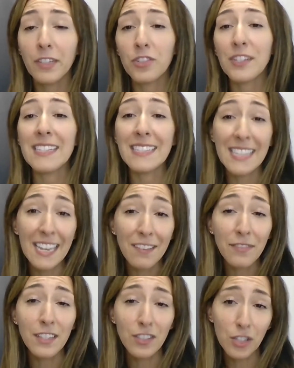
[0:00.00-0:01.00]
safety
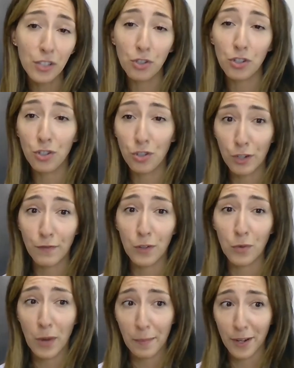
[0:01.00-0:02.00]
solution-driven
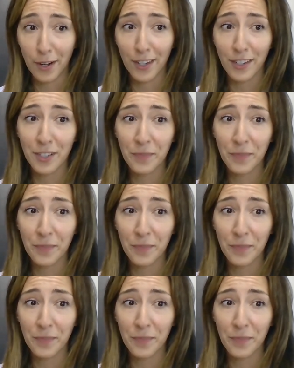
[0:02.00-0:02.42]
webinars.